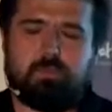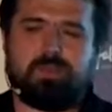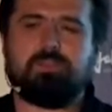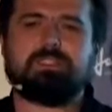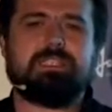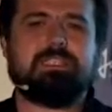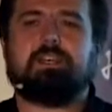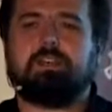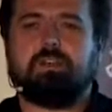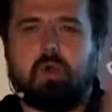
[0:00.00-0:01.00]
We don't need
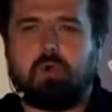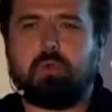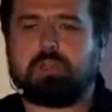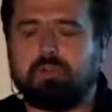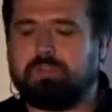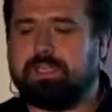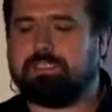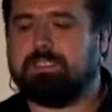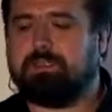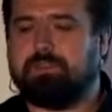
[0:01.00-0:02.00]
the whole
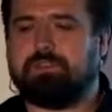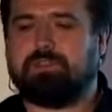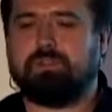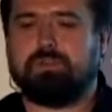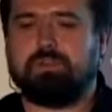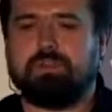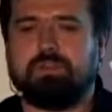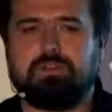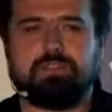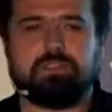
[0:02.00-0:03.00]
context in order to
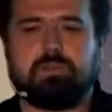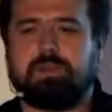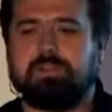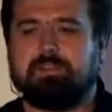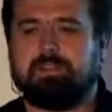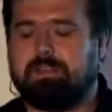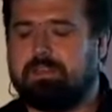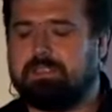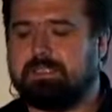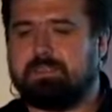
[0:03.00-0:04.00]
just look at
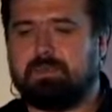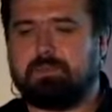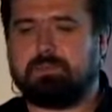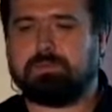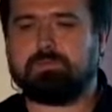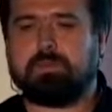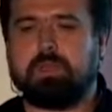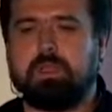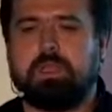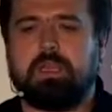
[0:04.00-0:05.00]
this example.
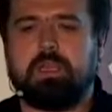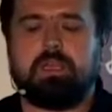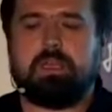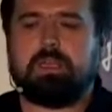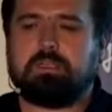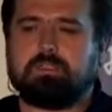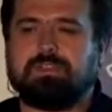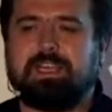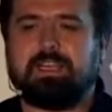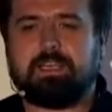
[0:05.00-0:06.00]
So
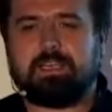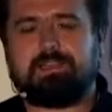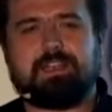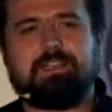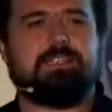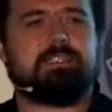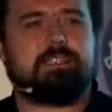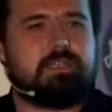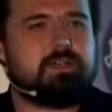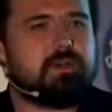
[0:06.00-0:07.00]
take
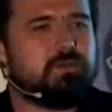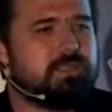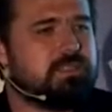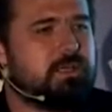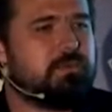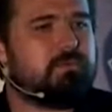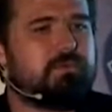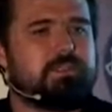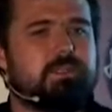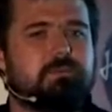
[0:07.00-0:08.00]
this code example,
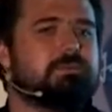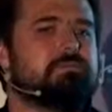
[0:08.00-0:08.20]
for example.